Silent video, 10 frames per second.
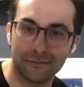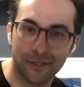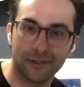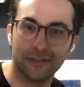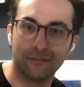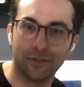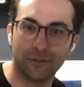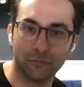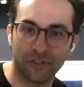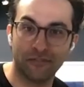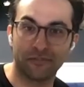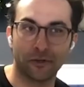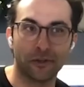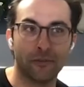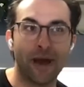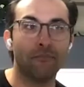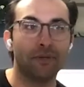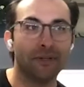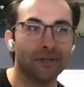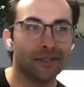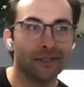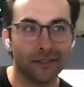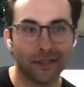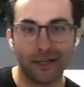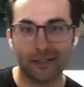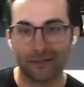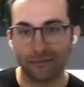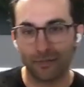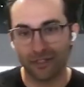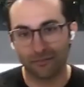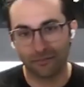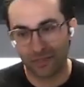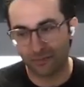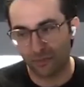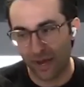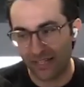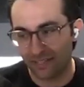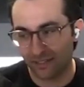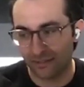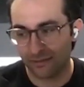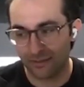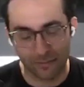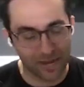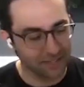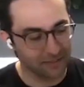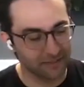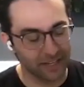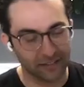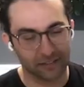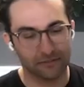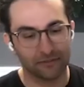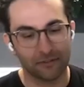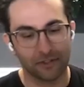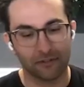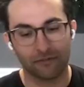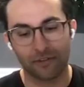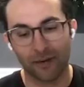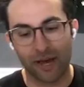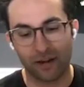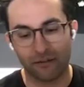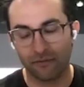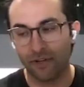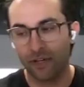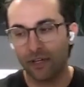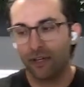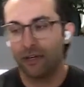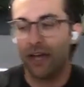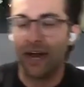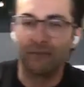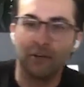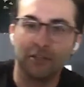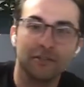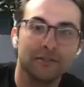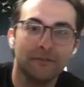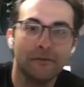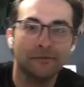right? And we're definitely on the map. There's been some amazing tech that have come out of Oz.